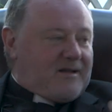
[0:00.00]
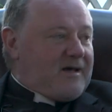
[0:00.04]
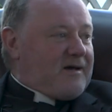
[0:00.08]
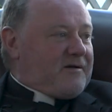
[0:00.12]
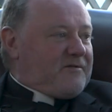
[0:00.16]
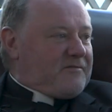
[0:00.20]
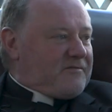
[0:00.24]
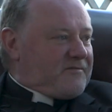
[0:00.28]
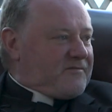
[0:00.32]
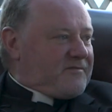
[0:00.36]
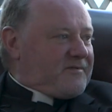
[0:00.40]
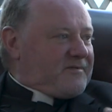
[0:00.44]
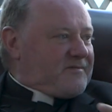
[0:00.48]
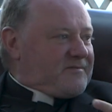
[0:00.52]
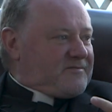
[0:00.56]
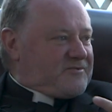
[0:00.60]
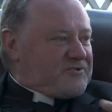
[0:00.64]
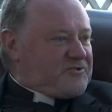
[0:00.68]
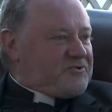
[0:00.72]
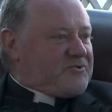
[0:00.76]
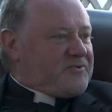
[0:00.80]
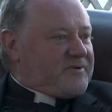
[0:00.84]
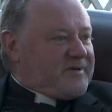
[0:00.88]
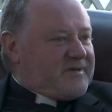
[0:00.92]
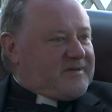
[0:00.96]
love
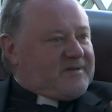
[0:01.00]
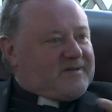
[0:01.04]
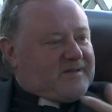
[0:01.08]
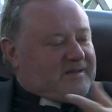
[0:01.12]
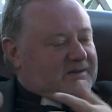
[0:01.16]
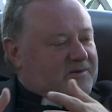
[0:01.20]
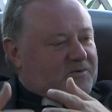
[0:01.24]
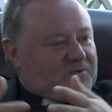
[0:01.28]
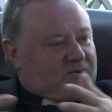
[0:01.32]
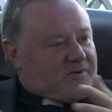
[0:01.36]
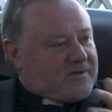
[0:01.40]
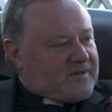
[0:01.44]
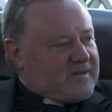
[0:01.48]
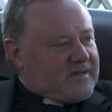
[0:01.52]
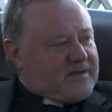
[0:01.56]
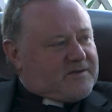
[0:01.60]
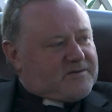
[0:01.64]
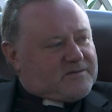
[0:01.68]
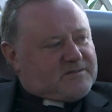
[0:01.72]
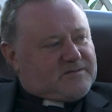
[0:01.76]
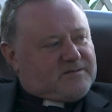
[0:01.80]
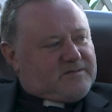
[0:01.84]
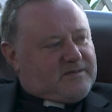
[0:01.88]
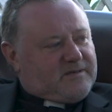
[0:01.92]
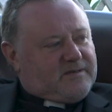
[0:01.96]
and joy and all of
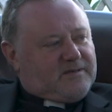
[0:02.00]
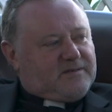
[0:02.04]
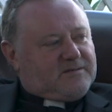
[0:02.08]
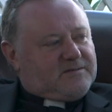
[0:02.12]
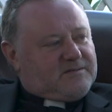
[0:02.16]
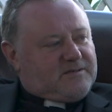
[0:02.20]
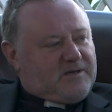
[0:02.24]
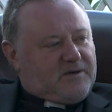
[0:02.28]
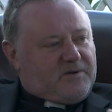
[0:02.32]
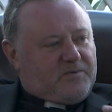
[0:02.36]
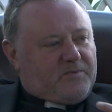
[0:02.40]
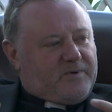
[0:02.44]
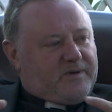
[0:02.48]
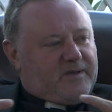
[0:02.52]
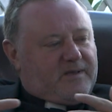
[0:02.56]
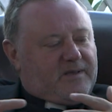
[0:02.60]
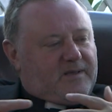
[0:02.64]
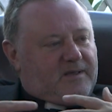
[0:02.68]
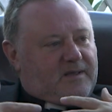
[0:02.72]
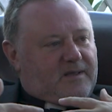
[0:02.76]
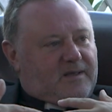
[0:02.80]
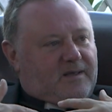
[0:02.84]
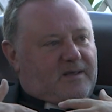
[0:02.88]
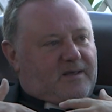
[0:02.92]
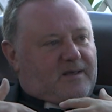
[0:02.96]
those things. So
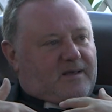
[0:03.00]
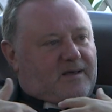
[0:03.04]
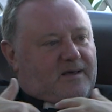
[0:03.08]
we